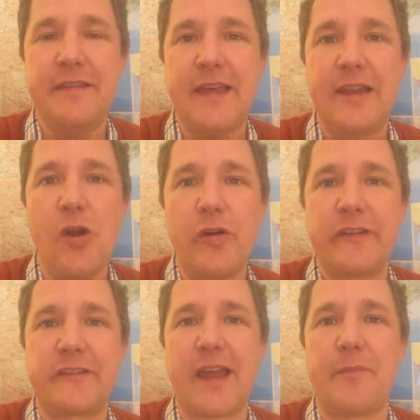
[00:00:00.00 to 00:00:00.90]
They're long
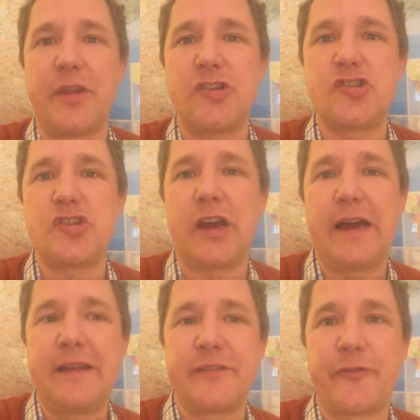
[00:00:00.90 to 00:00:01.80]
established.
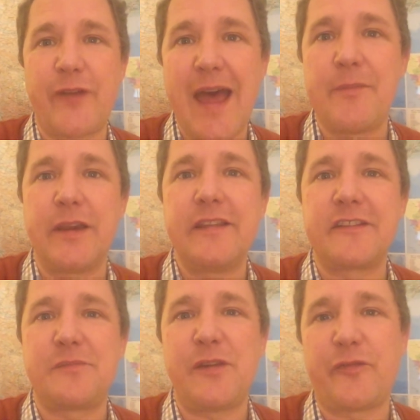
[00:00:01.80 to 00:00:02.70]
The family, the
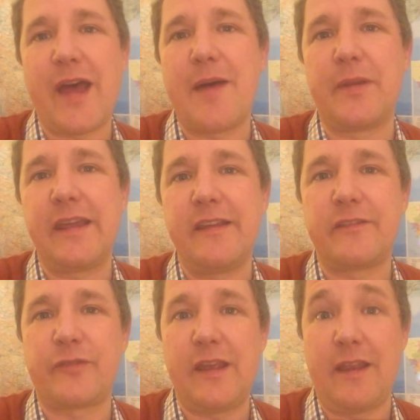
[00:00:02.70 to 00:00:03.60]
Smith family,
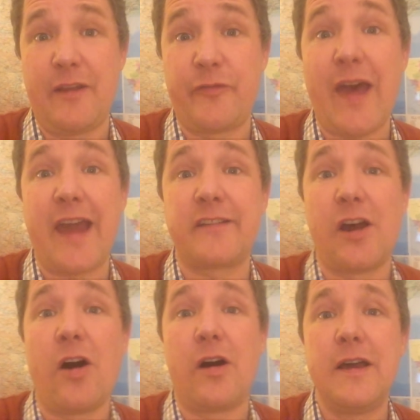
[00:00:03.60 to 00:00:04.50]
is in fact
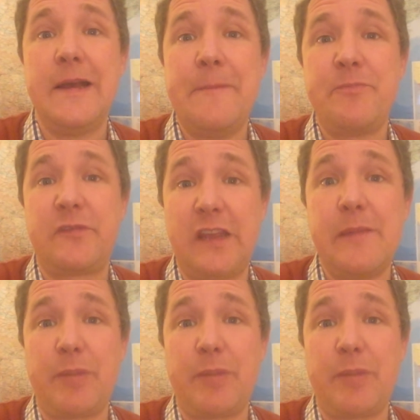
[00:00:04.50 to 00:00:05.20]
are tea